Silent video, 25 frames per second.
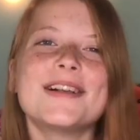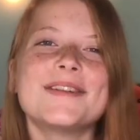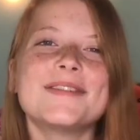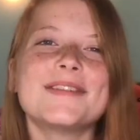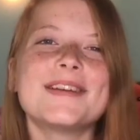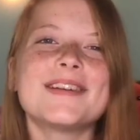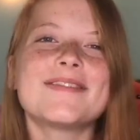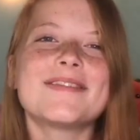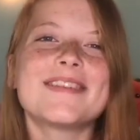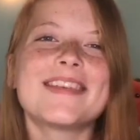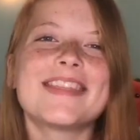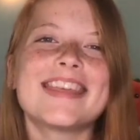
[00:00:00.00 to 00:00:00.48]

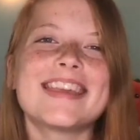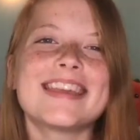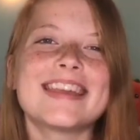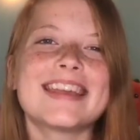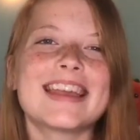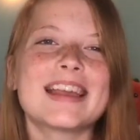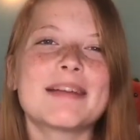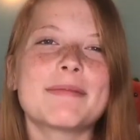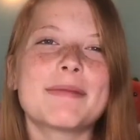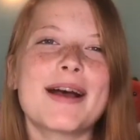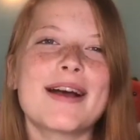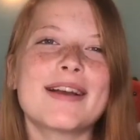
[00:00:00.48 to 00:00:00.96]
We've been
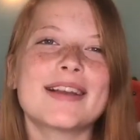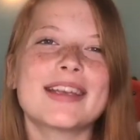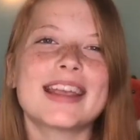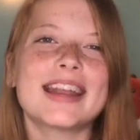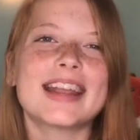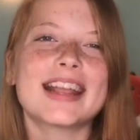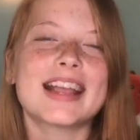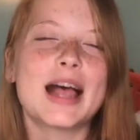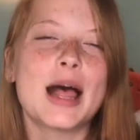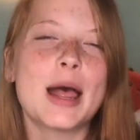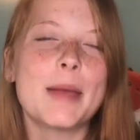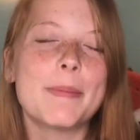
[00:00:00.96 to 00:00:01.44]
thinking about
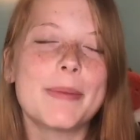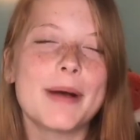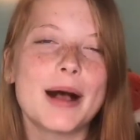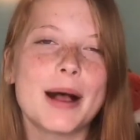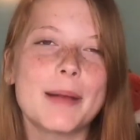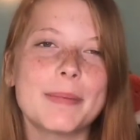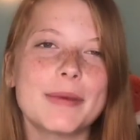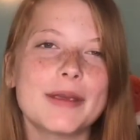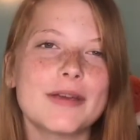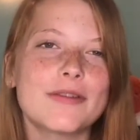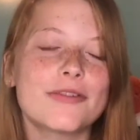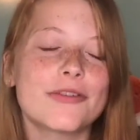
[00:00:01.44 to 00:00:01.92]
getting a
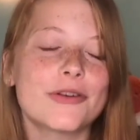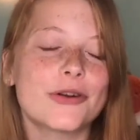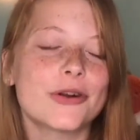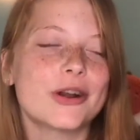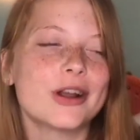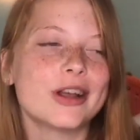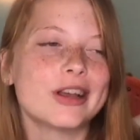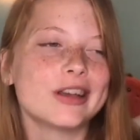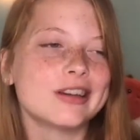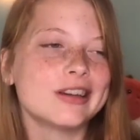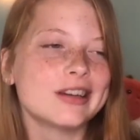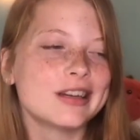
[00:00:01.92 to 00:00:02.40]
puppy for
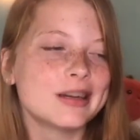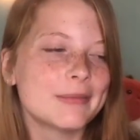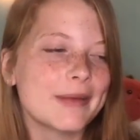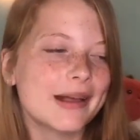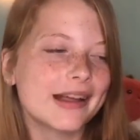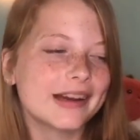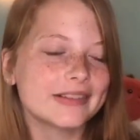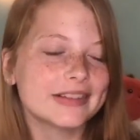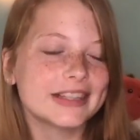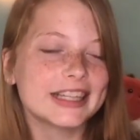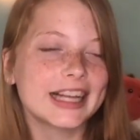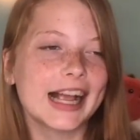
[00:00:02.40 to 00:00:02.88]
a good
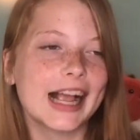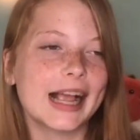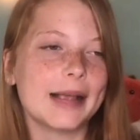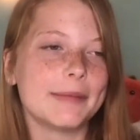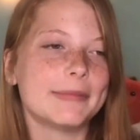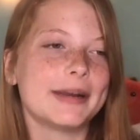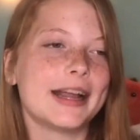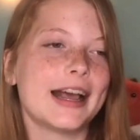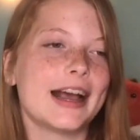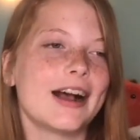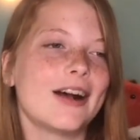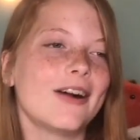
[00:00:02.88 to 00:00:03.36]
amount of
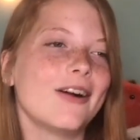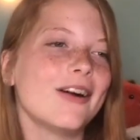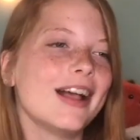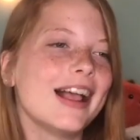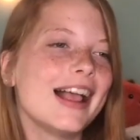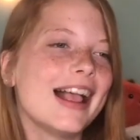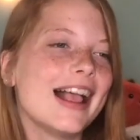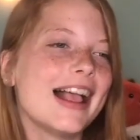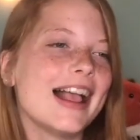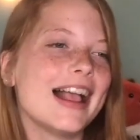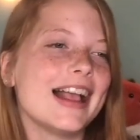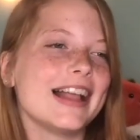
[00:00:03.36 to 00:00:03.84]
time now,
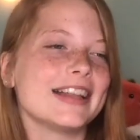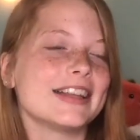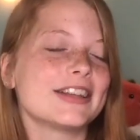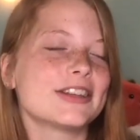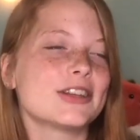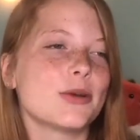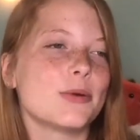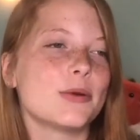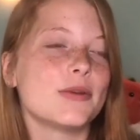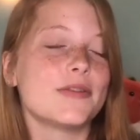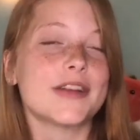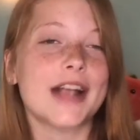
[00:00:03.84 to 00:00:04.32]
and
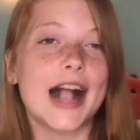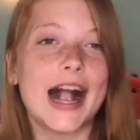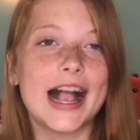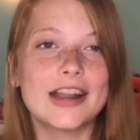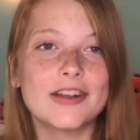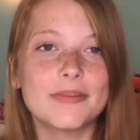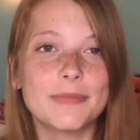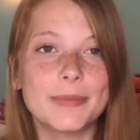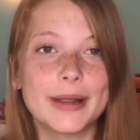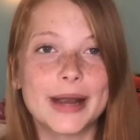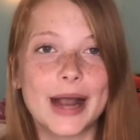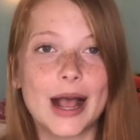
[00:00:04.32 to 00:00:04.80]
so we've
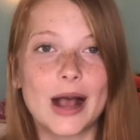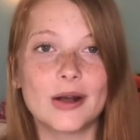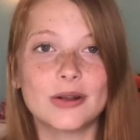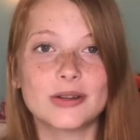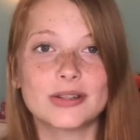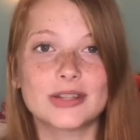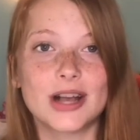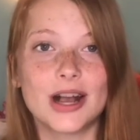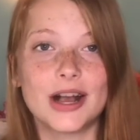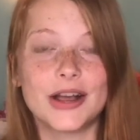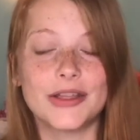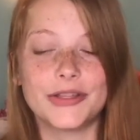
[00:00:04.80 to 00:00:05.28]
kind of been
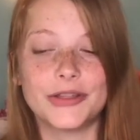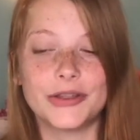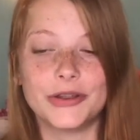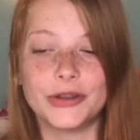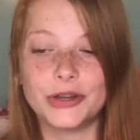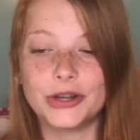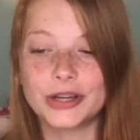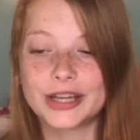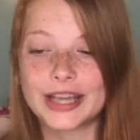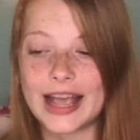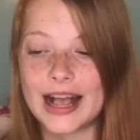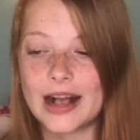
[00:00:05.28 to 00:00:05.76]
out on the
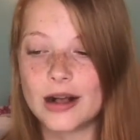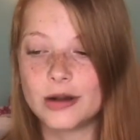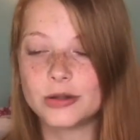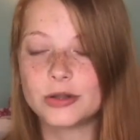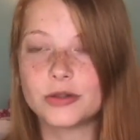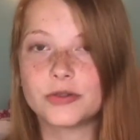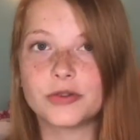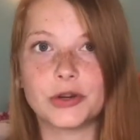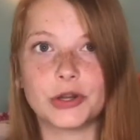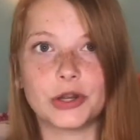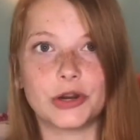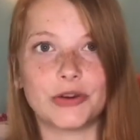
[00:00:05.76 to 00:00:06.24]
lookout
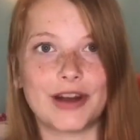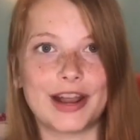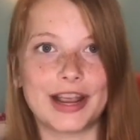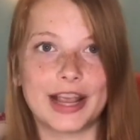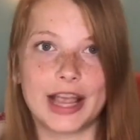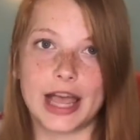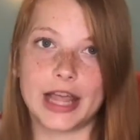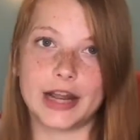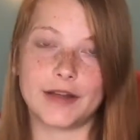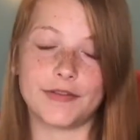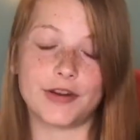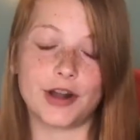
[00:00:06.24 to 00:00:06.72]
for the right
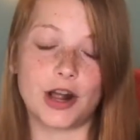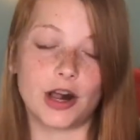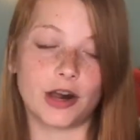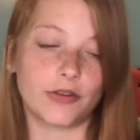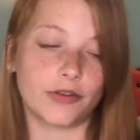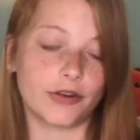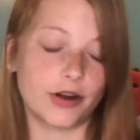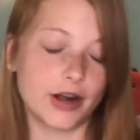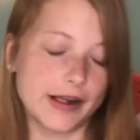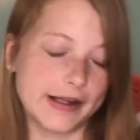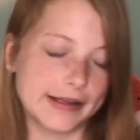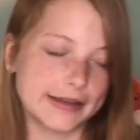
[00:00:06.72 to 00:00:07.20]
kind of dog
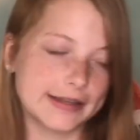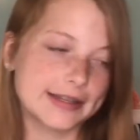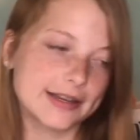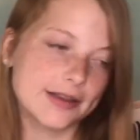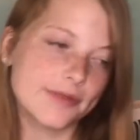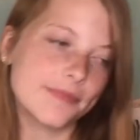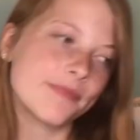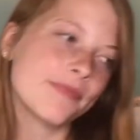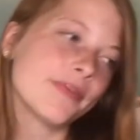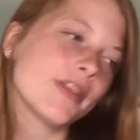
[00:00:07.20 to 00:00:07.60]
for us.